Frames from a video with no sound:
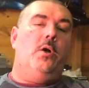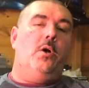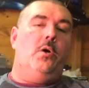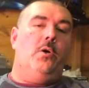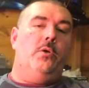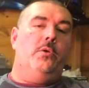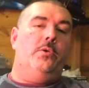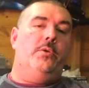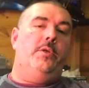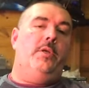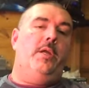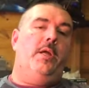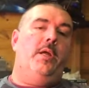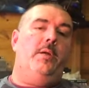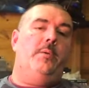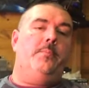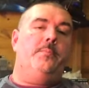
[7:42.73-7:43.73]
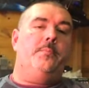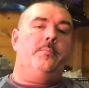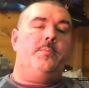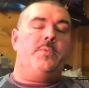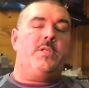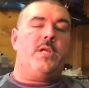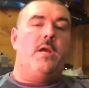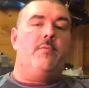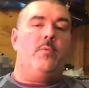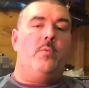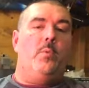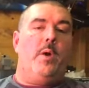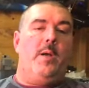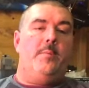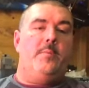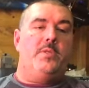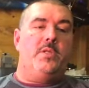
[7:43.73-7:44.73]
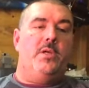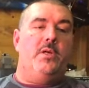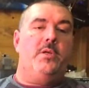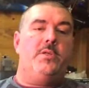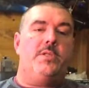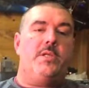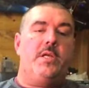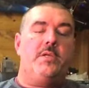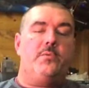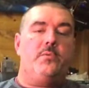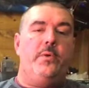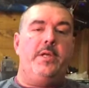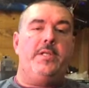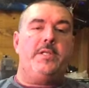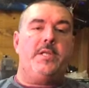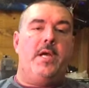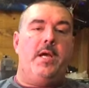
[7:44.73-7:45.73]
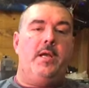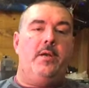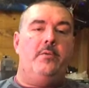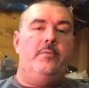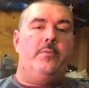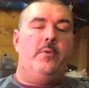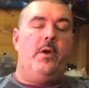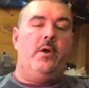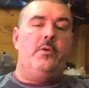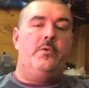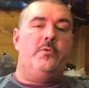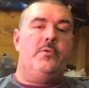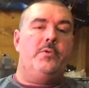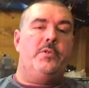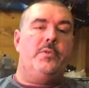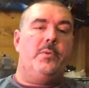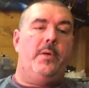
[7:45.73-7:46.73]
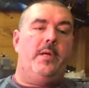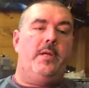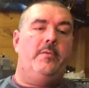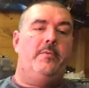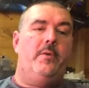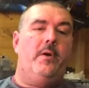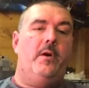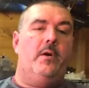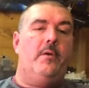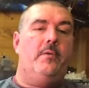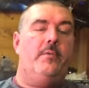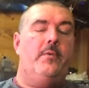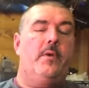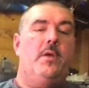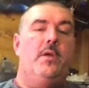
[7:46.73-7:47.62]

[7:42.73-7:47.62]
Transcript: on several websites, that's retailing for £125,